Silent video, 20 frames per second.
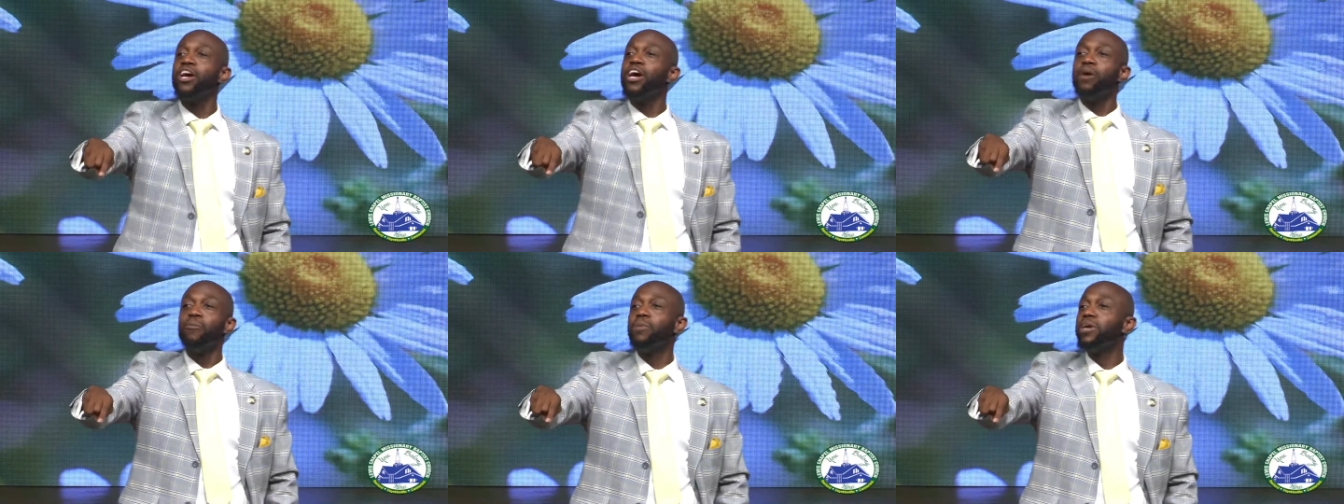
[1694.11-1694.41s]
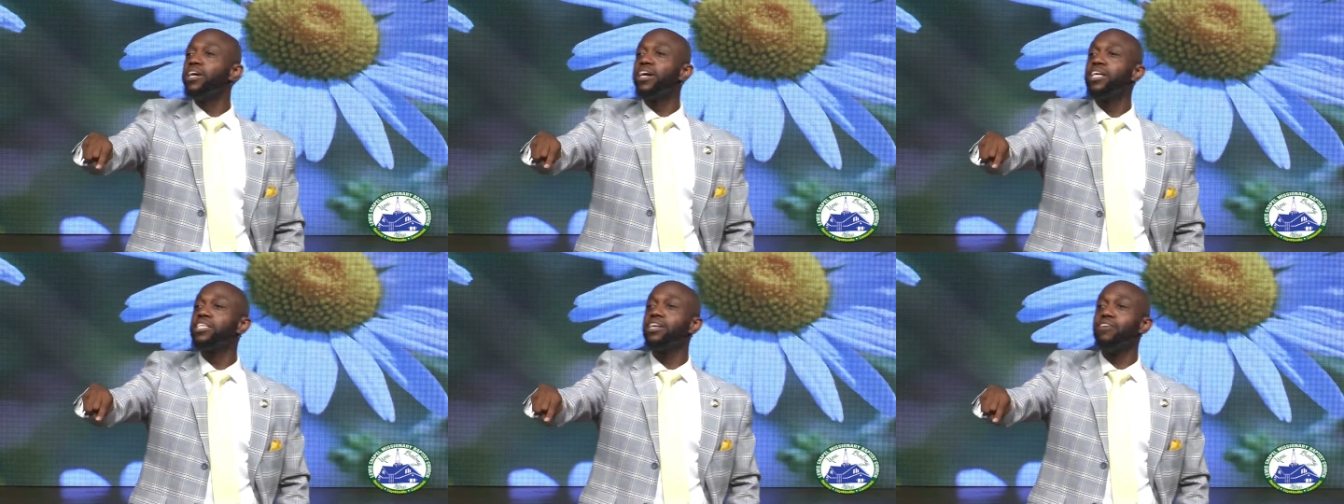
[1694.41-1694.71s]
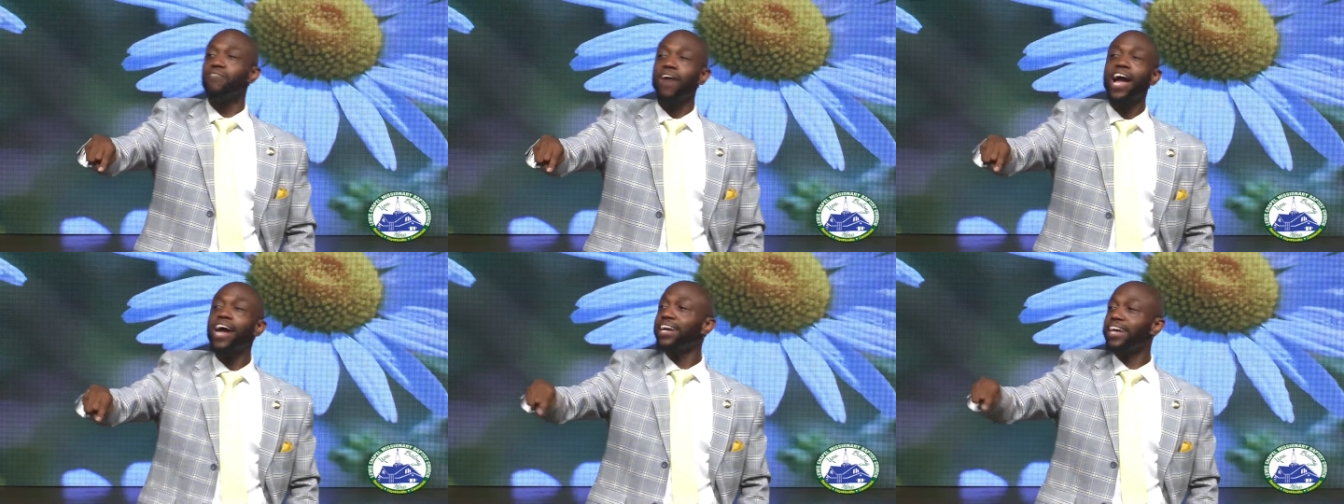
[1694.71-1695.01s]
because if
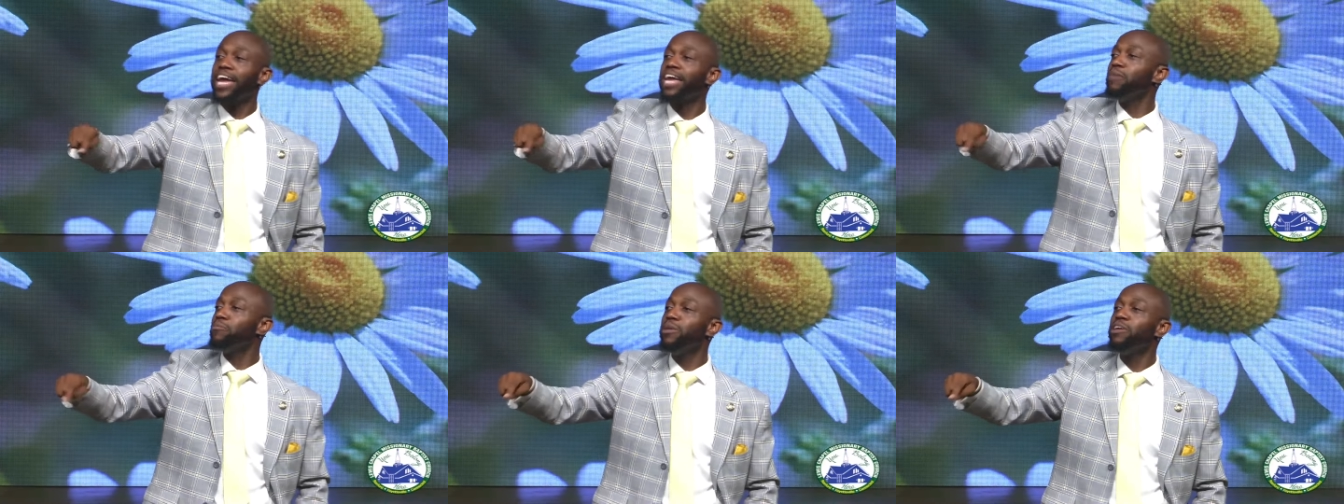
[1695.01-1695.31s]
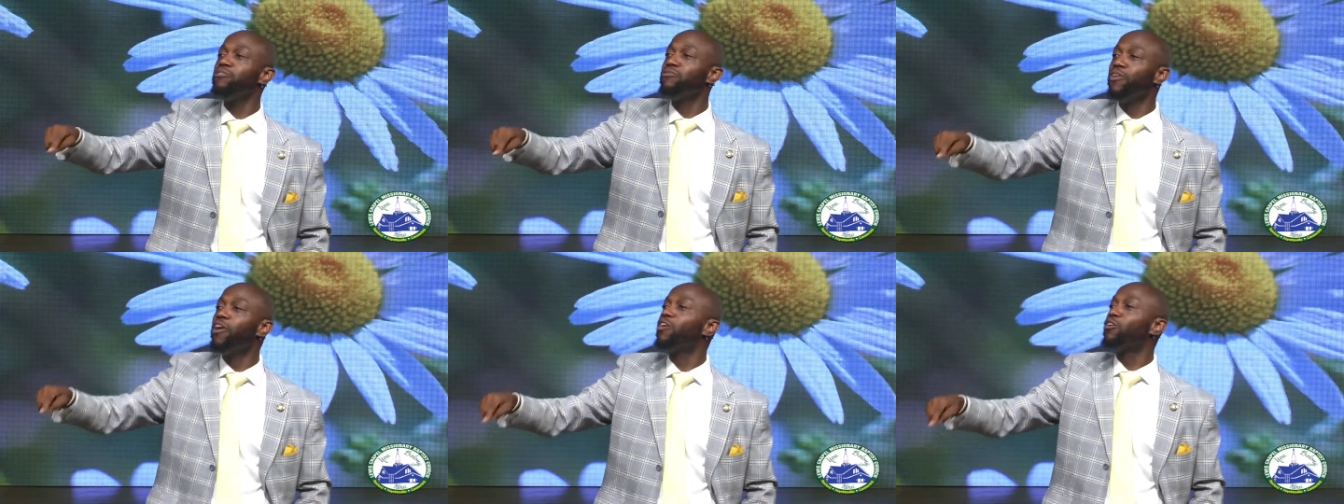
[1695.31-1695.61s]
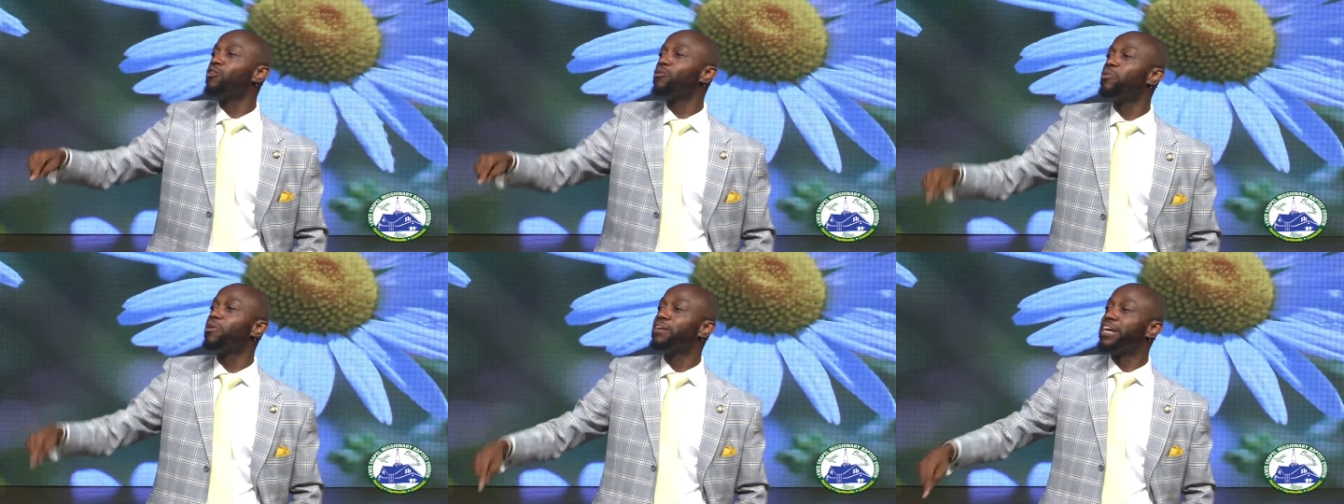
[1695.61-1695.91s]
I can't be
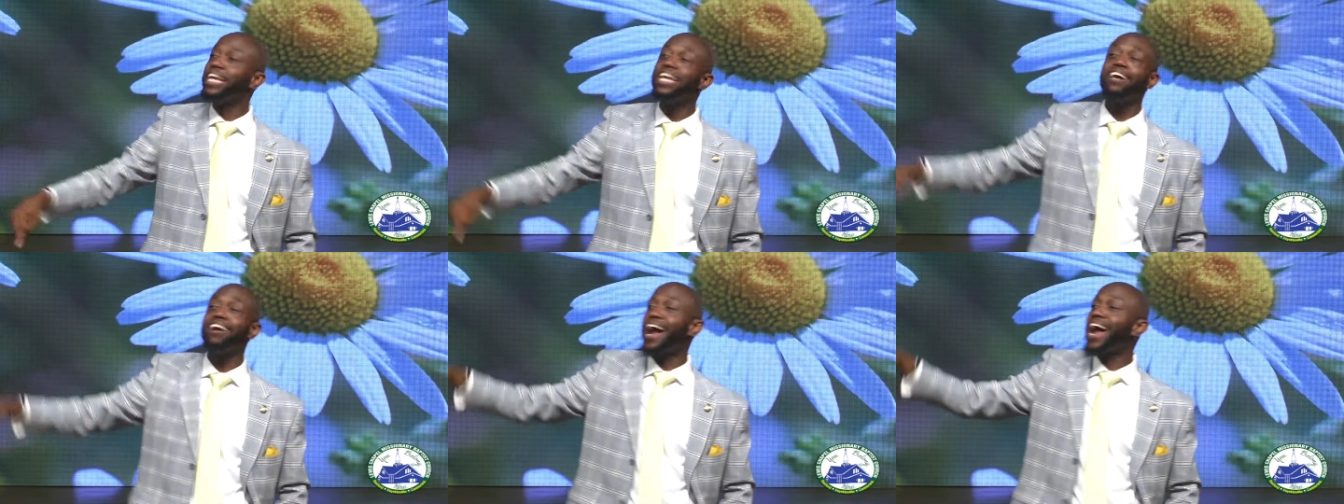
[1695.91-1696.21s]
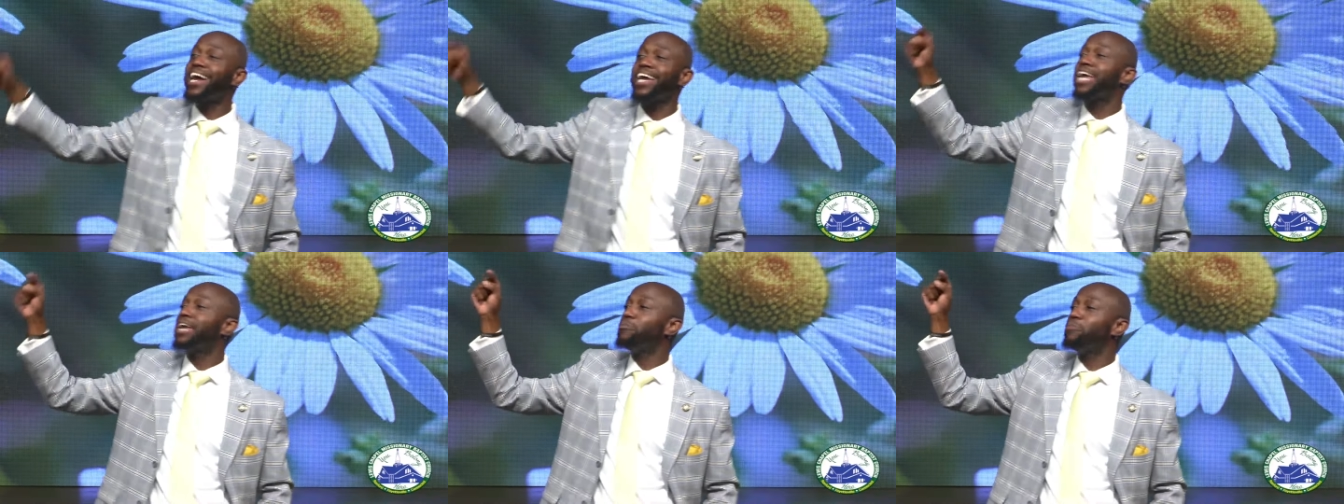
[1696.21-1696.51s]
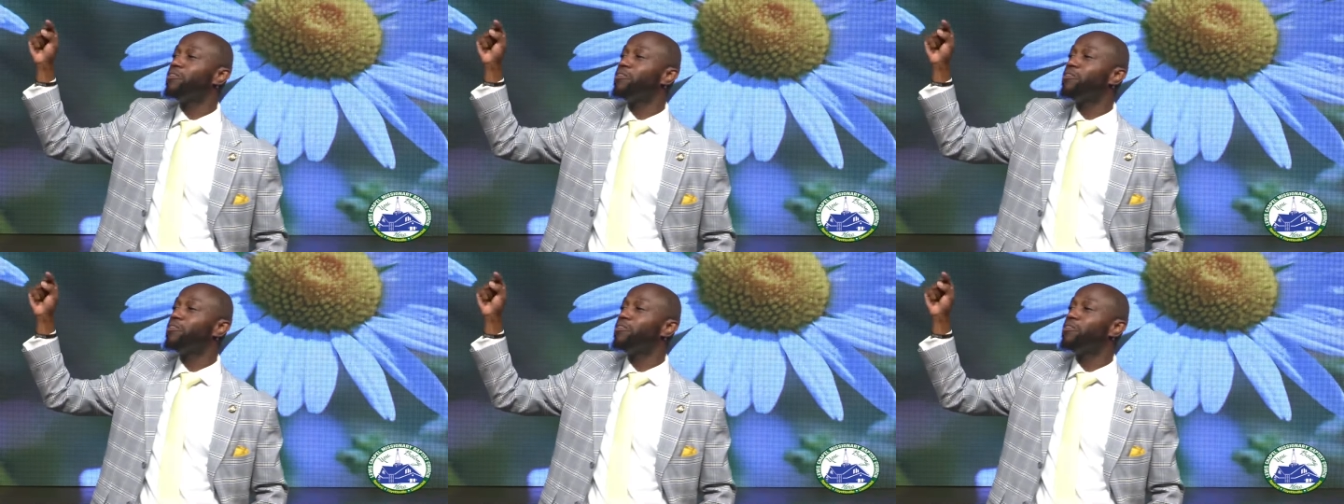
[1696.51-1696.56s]
vulnerable here, I can't be